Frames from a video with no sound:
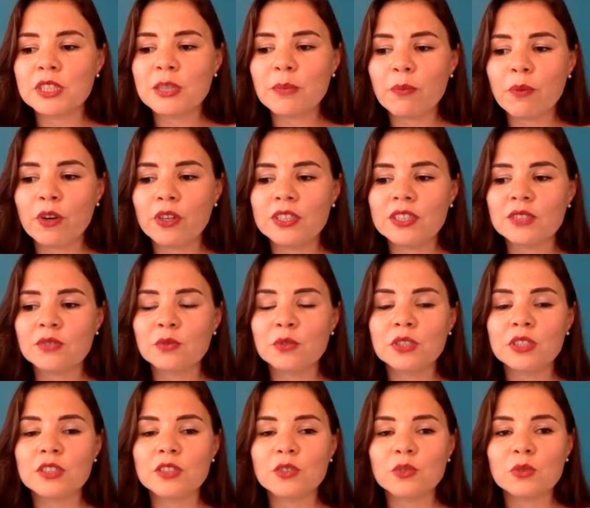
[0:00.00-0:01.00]
a person.
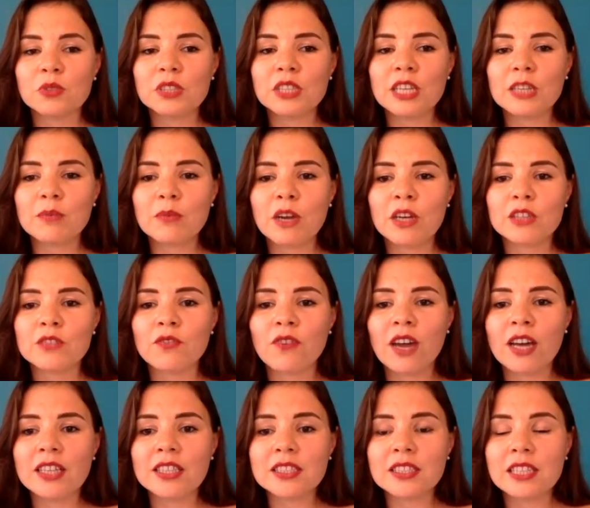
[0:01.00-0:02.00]
Will get married
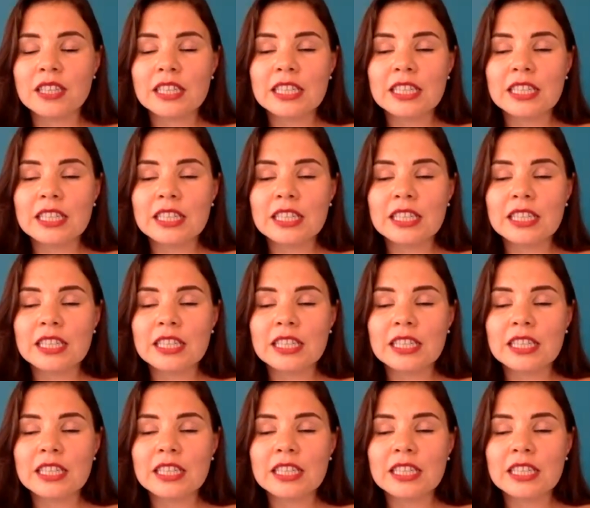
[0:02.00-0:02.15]
fast.